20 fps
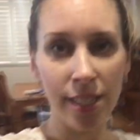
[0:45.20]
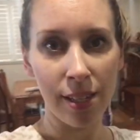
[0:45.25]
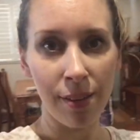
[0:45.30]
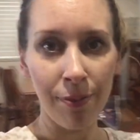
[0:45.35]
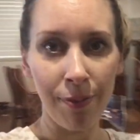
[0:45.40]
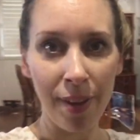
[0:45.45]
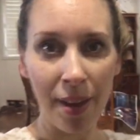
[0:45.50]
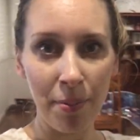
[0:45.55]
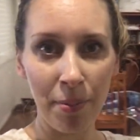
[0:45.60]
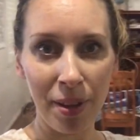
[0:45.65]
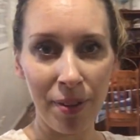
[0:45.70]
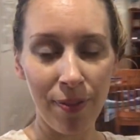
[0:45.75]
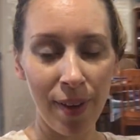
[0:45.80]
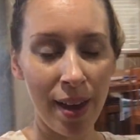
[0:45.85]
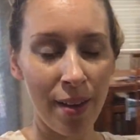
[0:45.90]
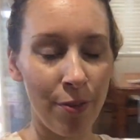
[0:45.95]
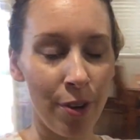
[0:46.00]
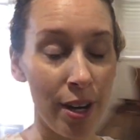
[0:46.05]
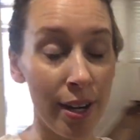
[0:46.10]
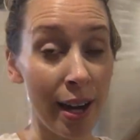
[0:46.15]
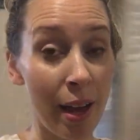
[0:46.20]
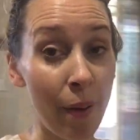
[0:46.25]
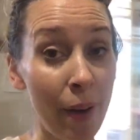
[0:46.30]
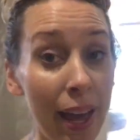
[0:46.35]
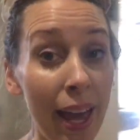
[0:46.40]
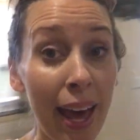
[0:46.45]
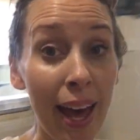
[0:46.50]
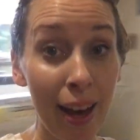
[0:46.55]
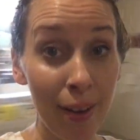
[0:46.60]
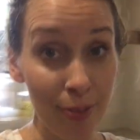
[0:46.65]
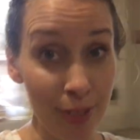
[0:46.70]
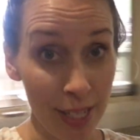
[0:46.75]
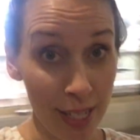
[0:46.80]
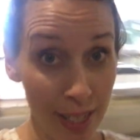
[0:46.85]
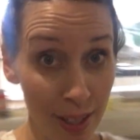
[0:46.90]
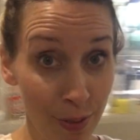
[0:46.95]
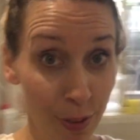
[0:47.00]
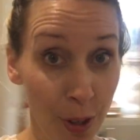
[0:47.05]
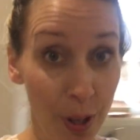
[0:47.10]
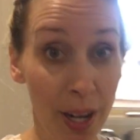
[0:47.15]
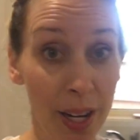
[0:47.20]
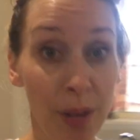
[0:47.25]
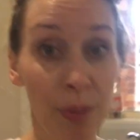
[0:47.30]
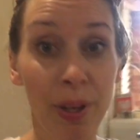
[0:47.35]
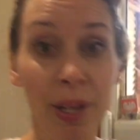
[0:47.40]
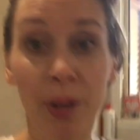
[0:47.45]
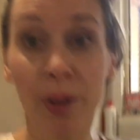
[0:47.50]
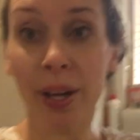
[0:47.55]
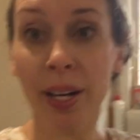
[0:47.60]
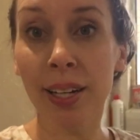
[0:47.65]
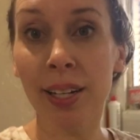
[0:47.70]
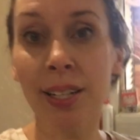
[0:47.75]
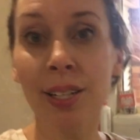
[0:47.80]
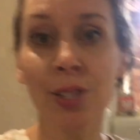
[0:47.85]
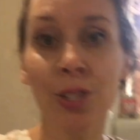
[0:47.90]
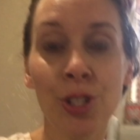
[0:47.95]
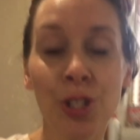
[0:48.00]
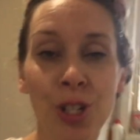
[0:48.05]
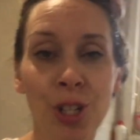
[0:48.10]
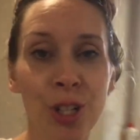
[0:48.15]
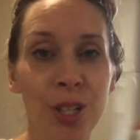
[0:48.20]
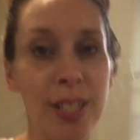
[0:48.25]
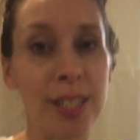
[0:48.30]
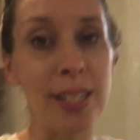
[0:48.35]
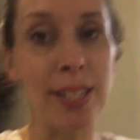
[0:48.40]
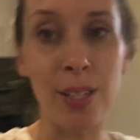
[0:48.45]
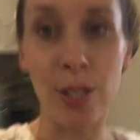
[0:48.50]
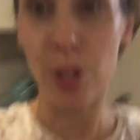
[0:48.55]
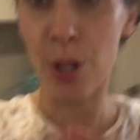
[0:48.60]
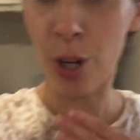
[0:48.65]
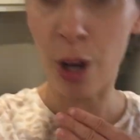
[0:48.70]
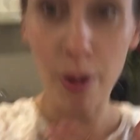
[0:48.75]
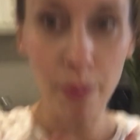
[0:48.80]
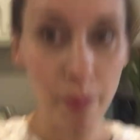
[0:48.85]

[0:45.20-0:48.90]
a family favorite. Now I have to give credit where credit is due. This is not